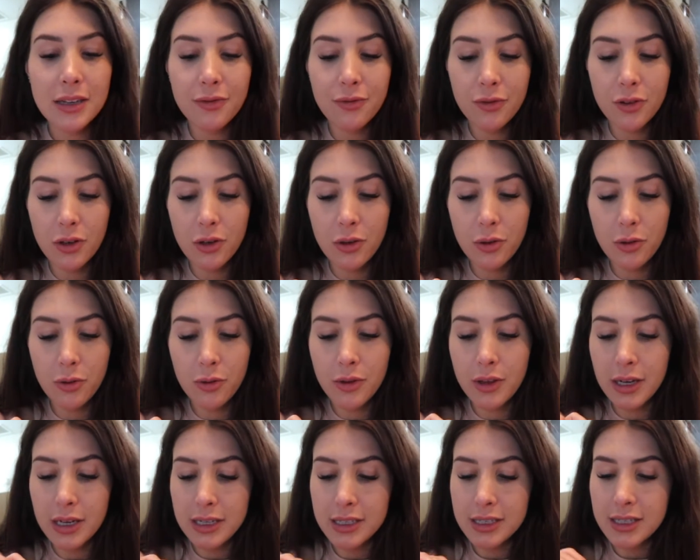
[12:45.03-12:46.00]
a few
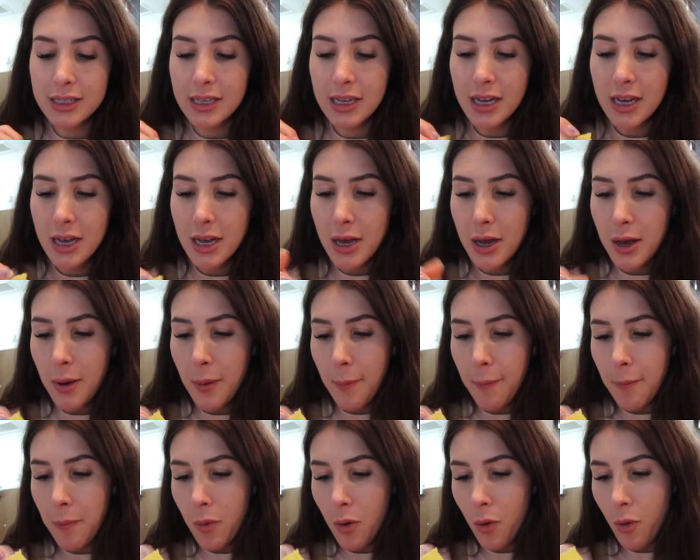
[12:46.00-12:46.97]
things
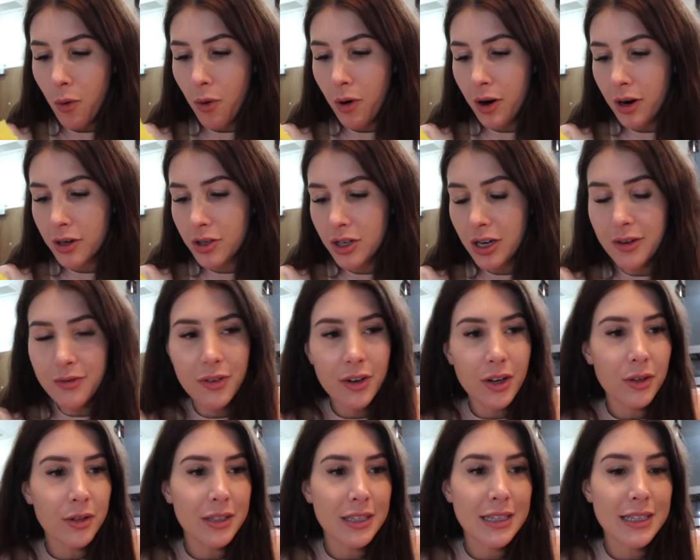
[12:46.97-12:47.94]
more, try and
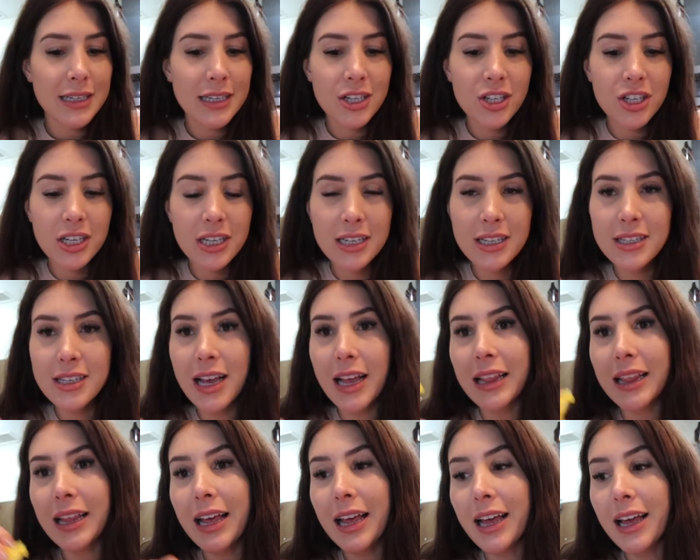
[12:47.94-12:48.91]
figure out the stitches,
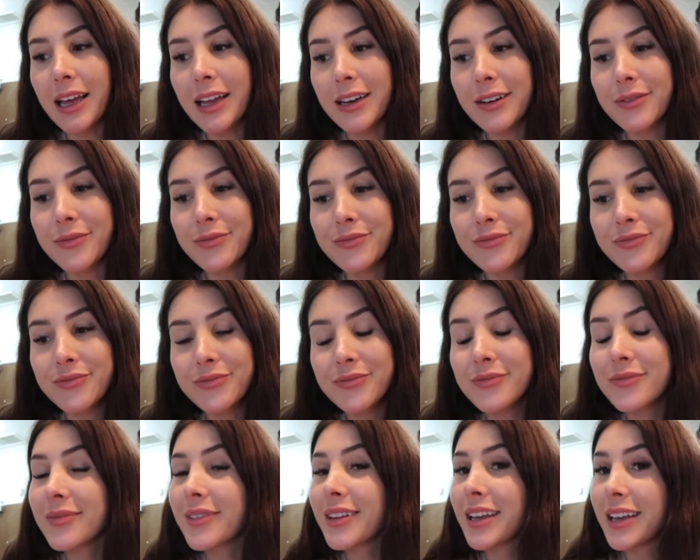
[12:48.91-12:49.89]
and then
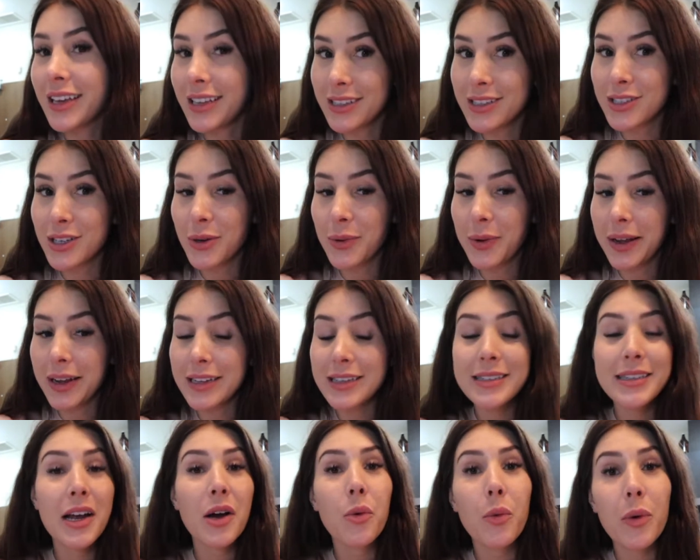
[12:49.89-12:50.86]
get sewing.
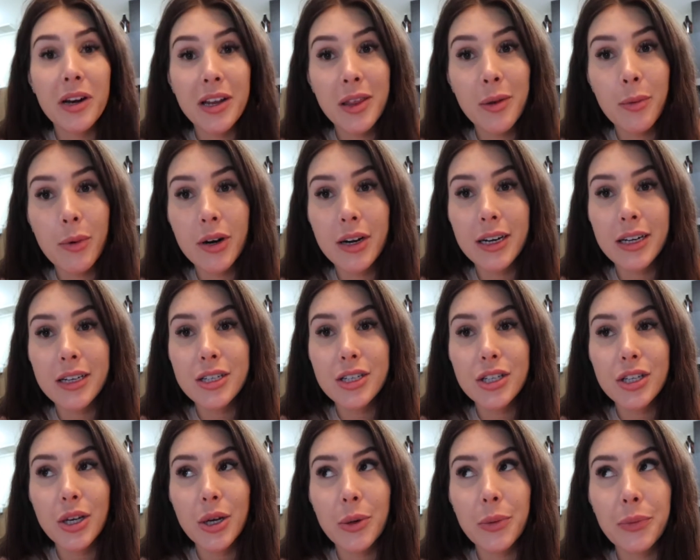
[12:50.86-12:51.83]
It's now 1 in the morning,
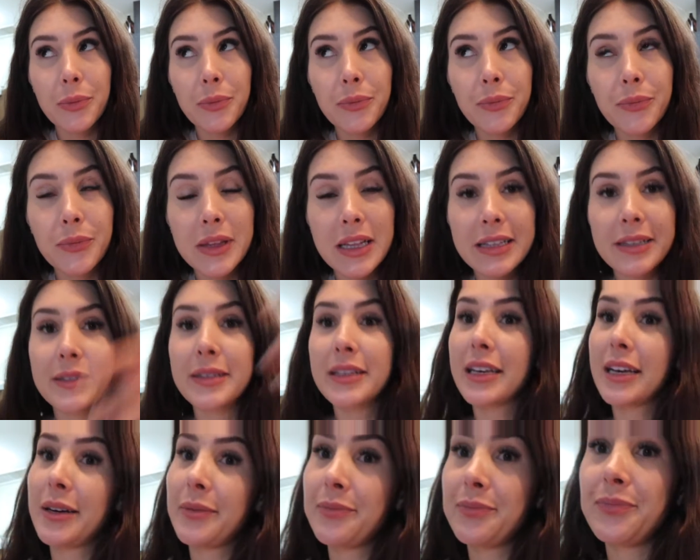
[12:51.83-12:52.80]
so
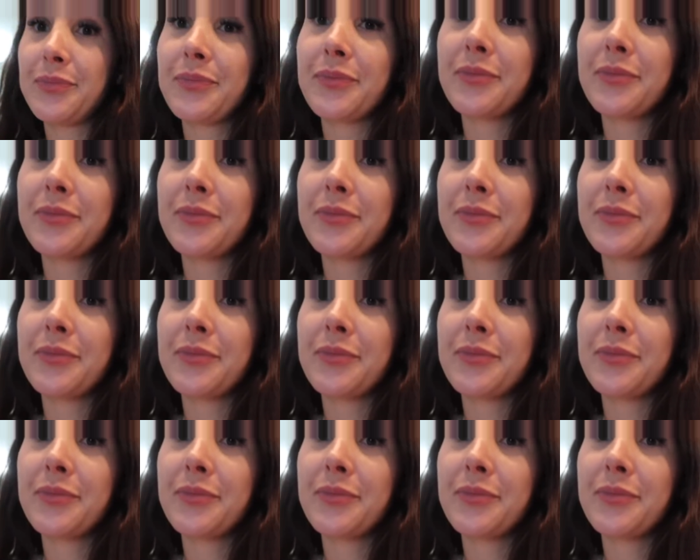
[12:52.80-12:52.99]
yeah.